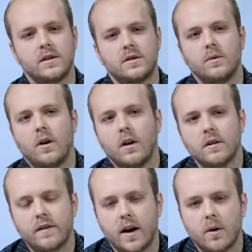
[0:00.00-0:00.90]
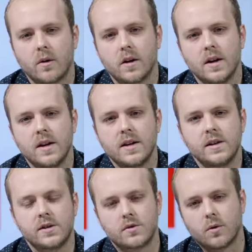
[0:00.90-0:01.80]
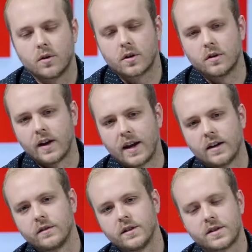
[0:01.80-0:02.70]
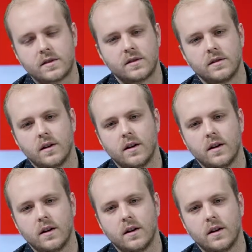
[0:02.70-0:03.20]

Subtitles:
it to all of our historical analyst